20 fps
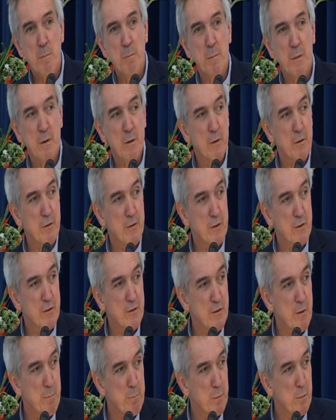because the
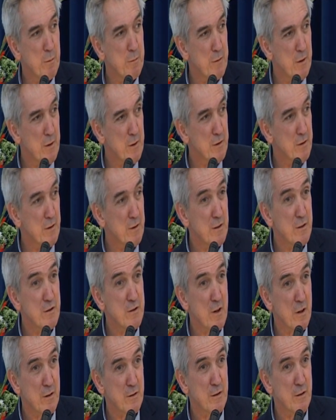simple version is
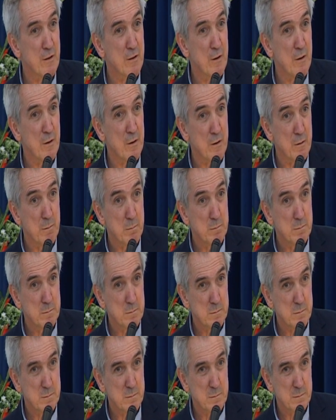just as good.
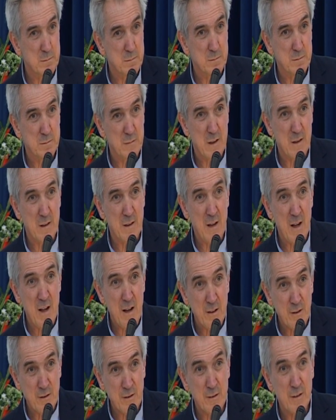
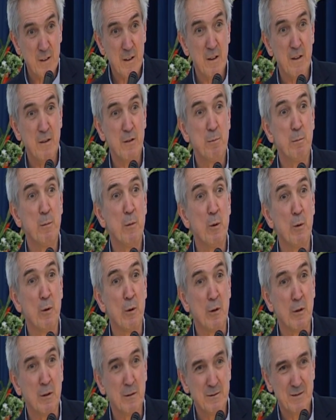Less is
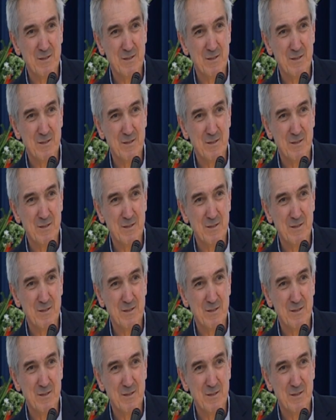more.